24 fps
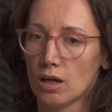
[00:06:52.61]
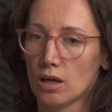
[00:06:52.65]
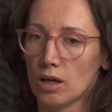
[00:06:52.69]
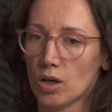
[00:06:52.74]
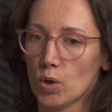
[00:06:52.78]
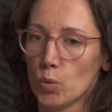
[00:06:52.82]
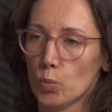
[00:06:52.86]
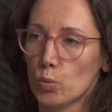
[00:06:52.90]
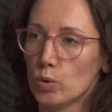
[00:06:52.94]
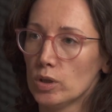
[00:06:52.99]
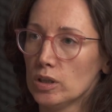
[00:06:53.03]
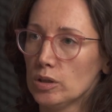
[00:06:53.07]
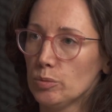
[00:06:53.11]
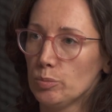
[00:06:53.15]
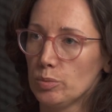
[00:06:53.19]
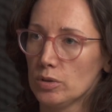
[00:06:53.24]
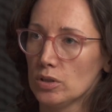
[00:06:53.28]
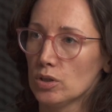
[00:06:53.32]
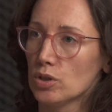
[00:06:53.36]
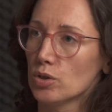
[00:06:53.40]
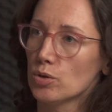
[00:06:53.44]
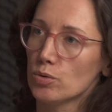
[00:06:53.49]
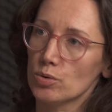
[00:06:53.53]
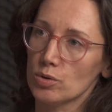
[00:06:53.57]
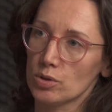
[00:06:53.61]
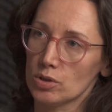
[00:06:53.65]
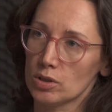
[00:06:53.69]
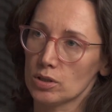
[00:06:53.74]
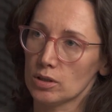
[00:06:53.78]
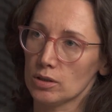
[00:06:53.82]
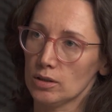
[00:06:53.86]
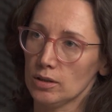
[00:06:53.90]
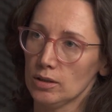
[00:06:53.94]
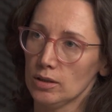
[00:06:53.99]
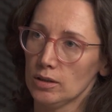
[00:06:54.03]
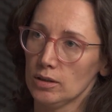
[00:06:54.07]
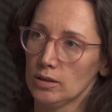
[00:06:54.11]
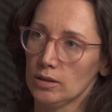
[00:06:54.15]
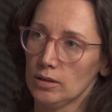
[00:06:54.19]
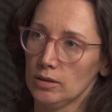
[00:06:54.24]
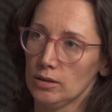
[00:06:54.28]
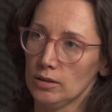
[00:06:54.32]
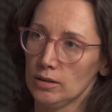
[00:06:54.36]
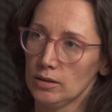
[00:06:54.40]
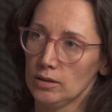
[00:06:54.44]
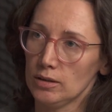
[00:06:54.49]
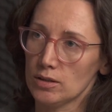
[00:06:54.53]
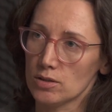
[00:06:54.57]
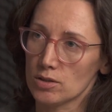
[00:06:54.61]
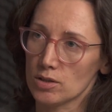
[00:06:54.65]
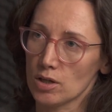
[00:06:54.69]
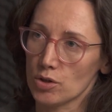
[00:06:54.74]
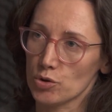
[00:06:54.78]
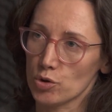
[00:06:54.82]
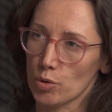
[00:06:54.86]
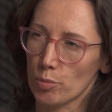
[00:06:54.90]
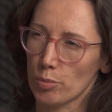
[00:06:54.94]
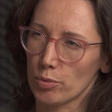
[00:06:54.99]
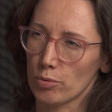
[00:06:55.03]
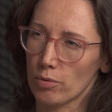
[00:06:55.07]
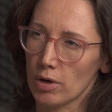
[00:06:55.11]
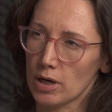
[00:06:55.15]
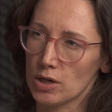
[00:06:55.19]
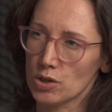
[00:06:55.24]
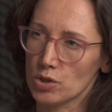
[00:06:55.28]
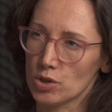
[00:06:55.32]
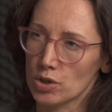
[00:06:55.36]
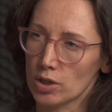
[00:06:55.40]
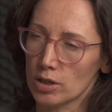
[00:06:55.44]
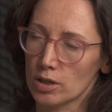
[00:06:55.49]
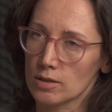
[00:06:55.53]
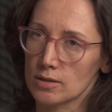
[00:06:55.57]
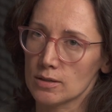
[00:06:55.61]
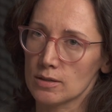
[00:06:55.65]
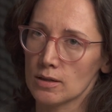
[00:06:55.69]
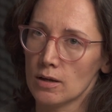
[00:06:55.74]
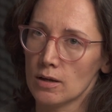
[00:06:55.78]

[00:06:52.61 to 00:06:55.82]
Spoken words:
will be used in such operations.